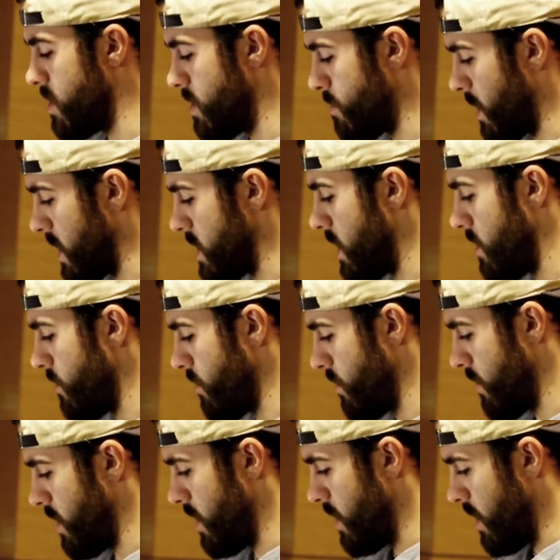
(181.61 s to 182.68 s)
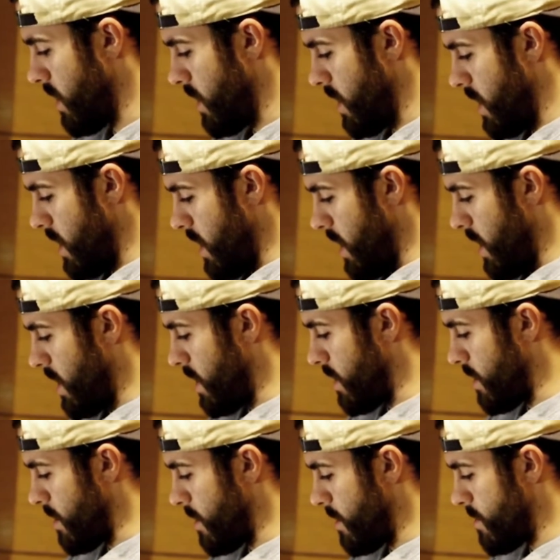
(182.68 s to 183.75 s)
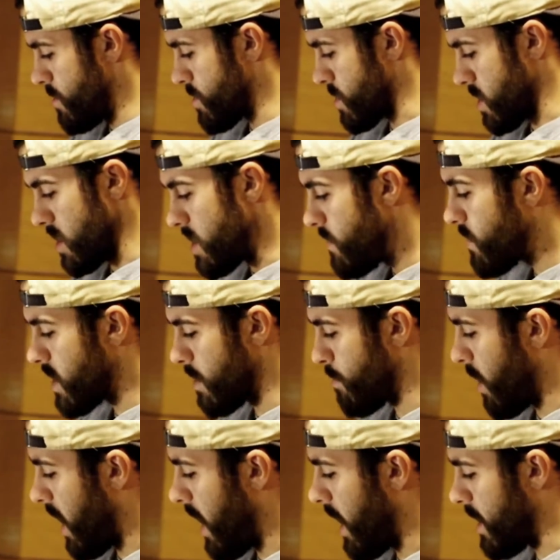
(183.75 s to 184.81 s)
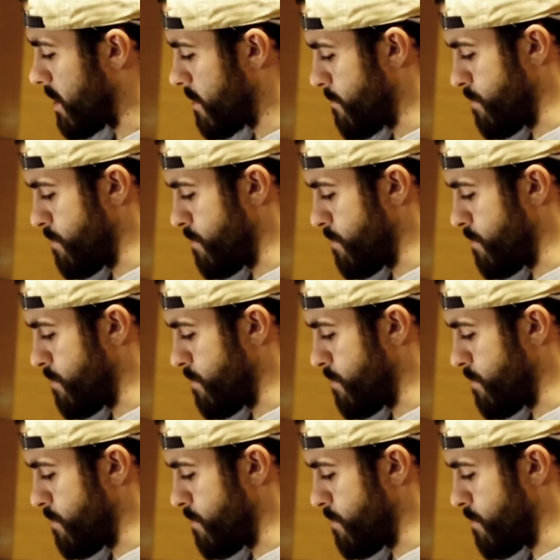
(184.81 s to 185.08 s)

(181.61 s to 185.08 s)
in my life, and just leaving it behind.